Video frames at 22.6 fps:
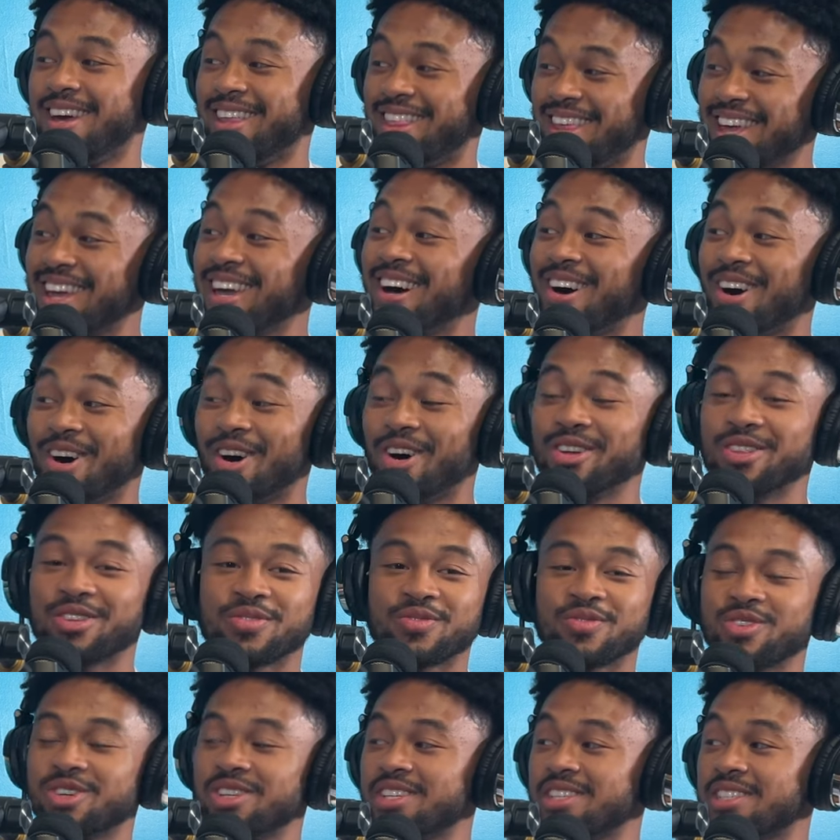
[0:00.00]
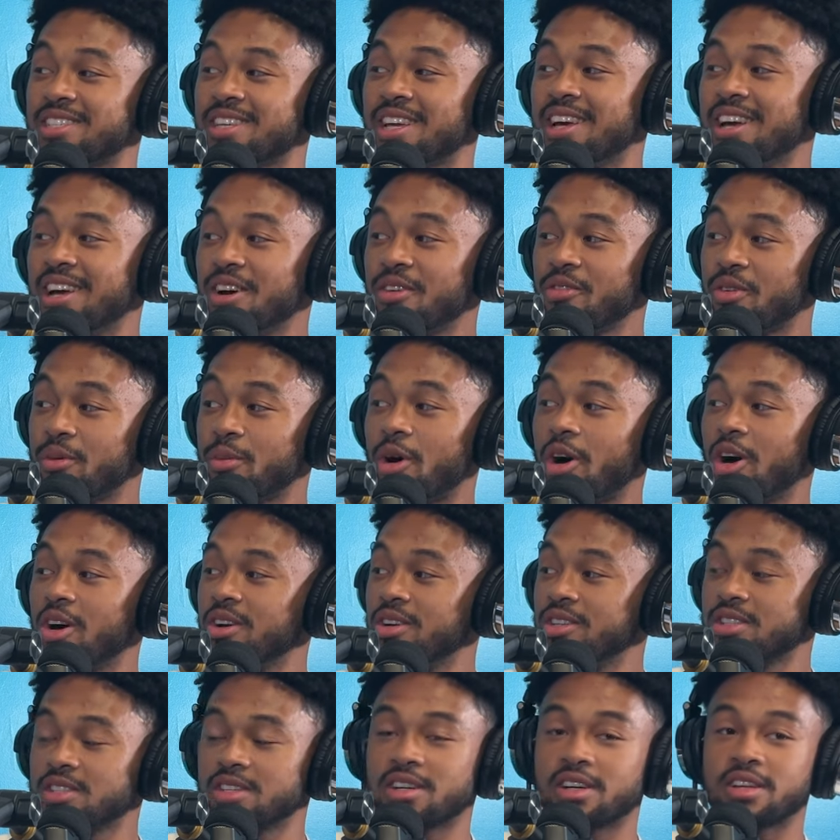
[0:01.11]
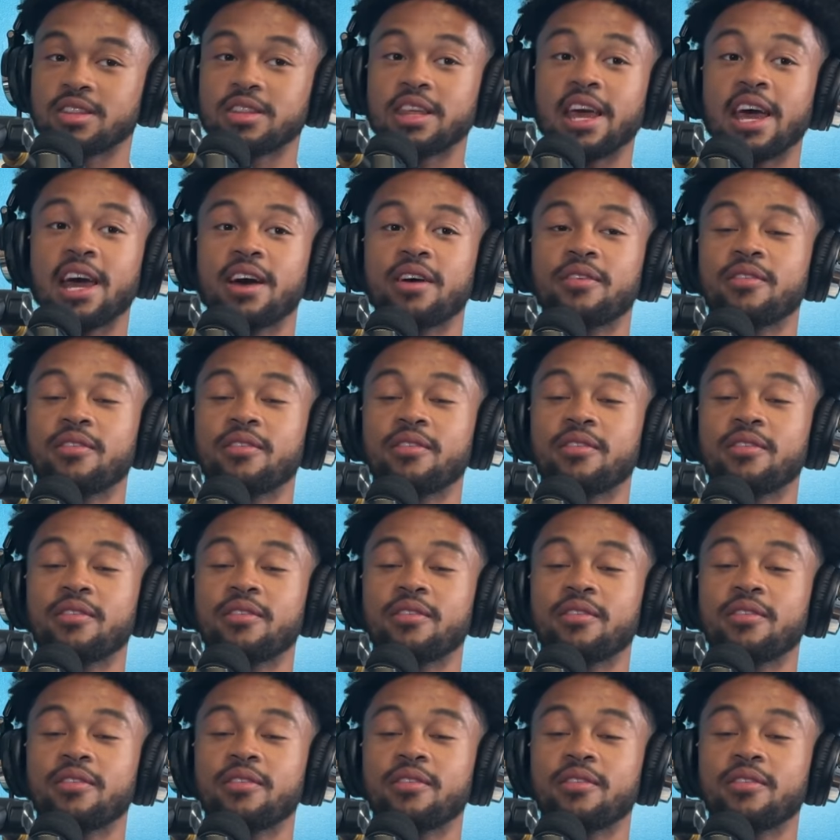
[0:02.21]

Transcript: they got all the footage from all his. they have.